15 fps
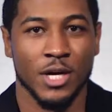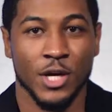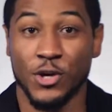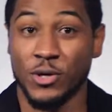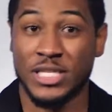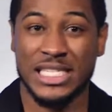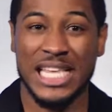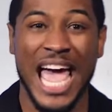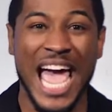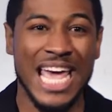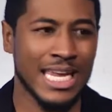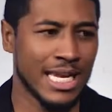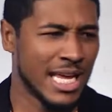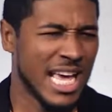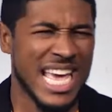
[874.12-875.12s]
You're sad
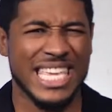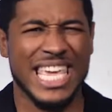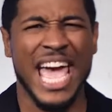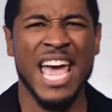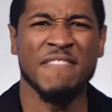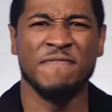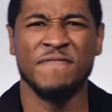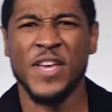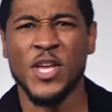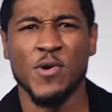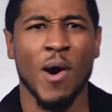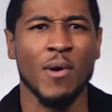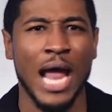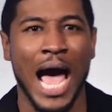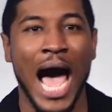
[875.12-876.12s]
and can't
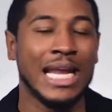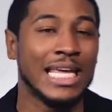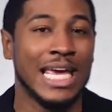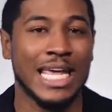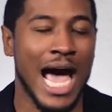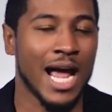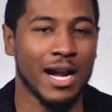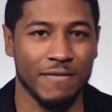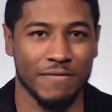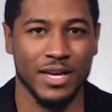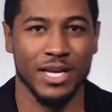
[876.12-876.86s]
figure out how to get out of